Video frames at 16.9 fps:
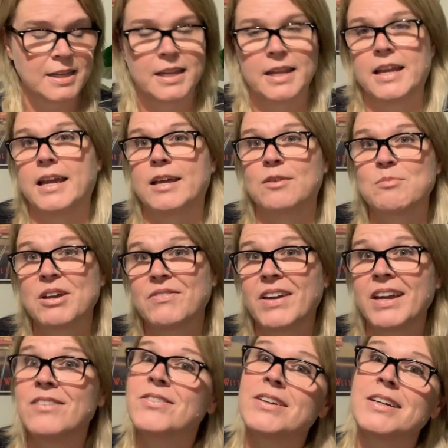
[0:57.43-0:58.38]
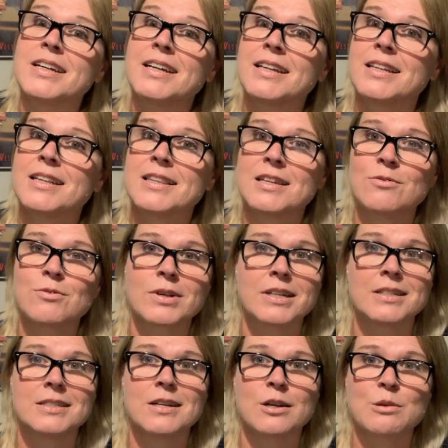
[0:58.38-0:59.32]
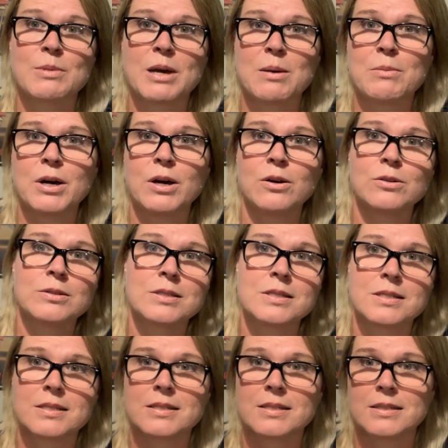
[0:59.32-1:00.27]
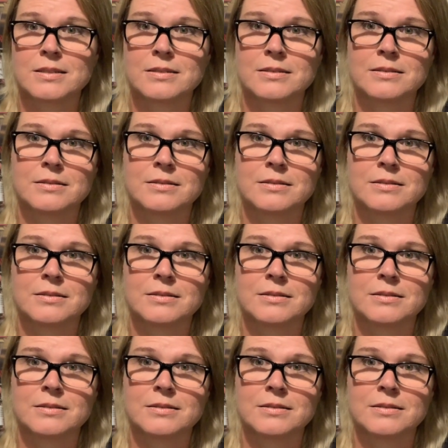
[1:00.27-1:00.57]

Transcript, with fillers: and my favorite and the thing we're gonna talk about most,